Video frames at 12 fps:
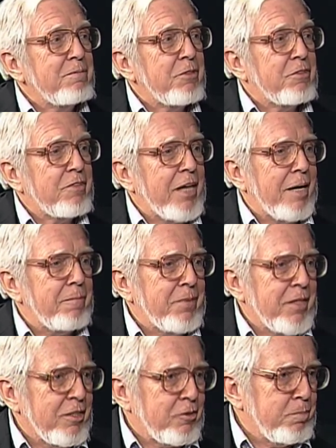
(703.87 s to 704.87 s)
stop
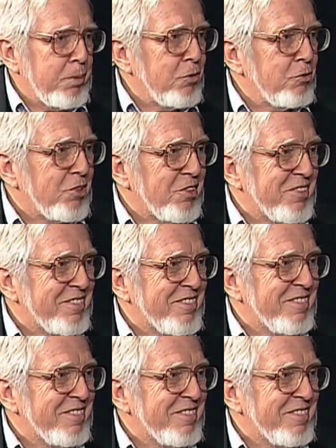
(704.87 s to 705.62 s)
the exposure.